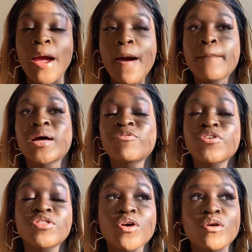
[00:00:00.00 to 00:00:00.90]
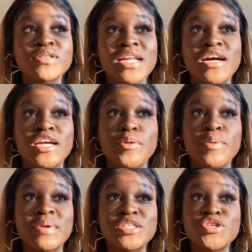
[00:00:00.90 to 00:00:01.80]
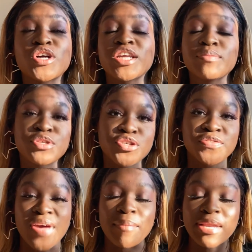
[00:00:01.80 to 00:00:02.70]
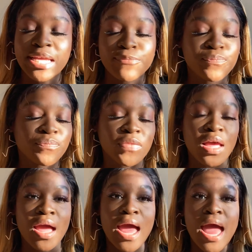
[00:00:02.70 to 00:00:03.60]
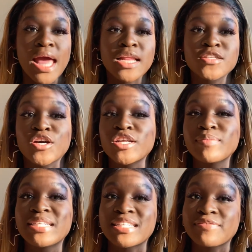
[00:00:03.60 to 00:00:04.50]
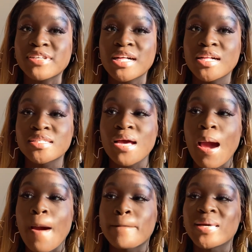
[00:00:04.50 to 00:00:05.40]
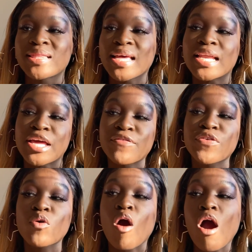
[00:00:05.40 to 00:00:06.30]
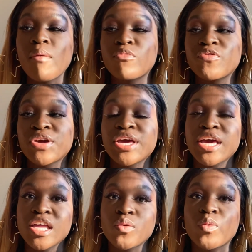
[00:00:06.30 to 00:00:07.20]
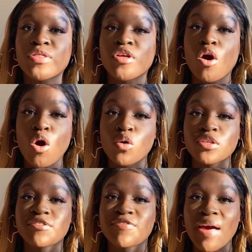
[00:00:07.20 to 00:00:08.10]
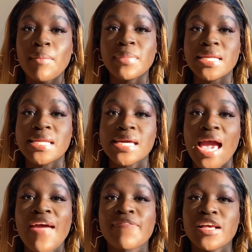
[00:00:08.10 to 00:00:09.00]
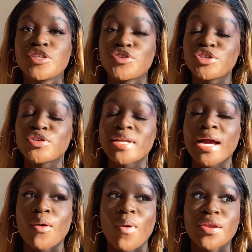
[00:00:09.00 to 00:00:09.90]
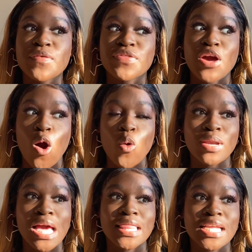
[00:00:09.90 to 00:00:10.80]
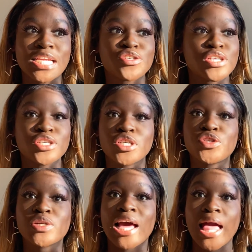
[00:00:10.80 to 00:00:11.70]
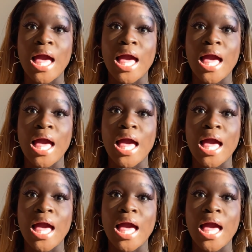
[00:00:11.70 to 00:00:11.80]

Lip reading: But for those that are going to be you're going to miss your family and it's going to be difficult. But then if you are moving in with the host family and they treat you like one of their own, like they literally treat you like